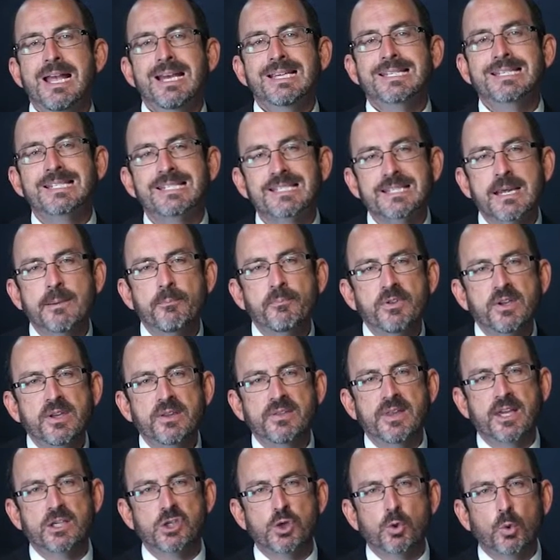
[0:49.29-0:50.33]

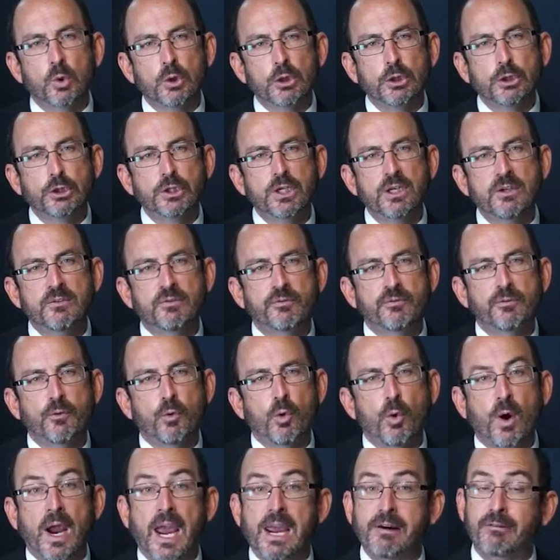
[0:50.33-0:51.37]
something that you were looking
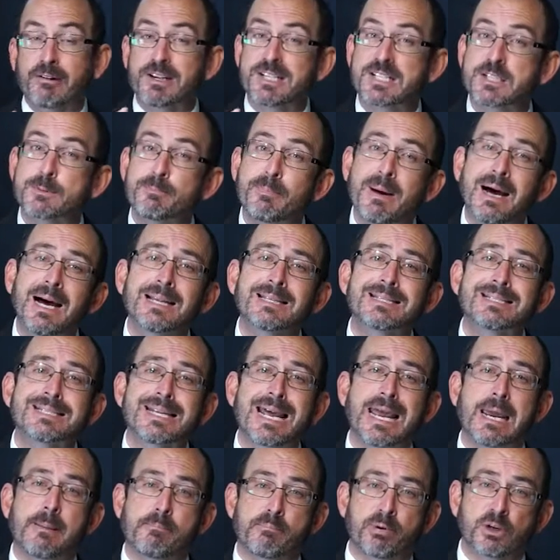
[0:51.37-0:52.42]
for a response,
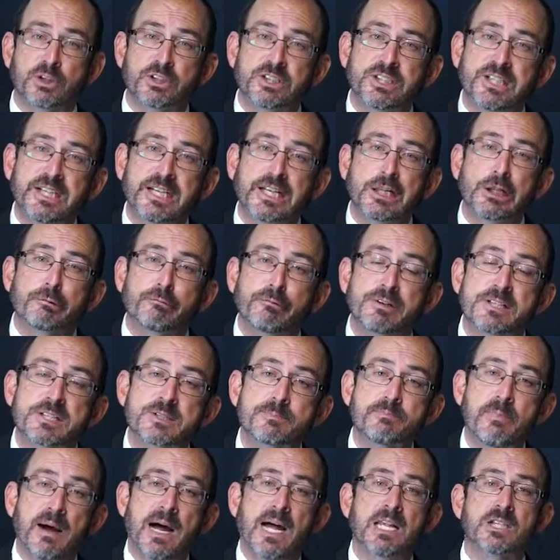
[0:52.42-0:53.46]
a particular
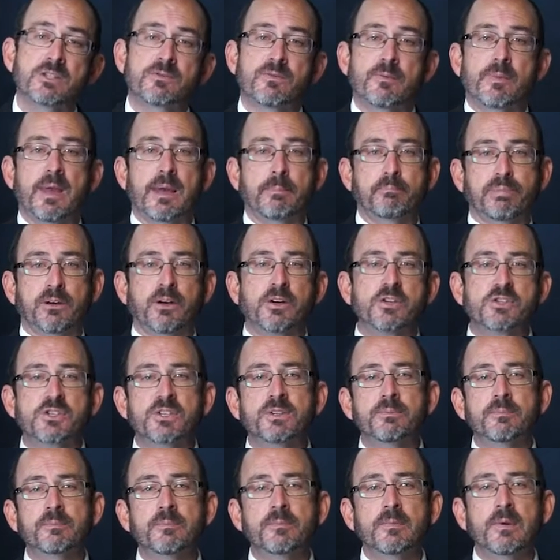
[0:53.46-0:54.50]
response from that
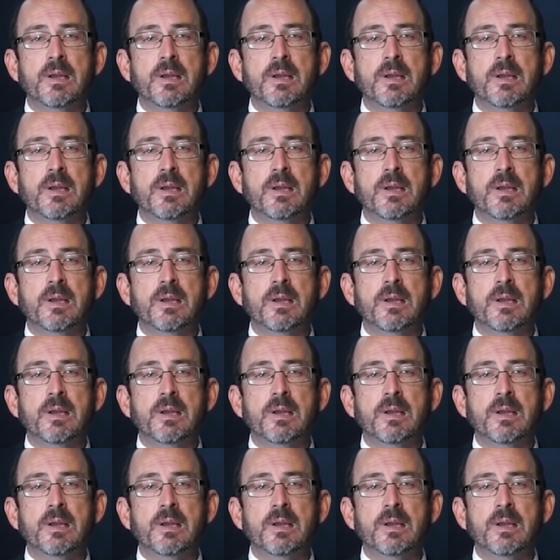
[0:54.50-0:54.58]
person?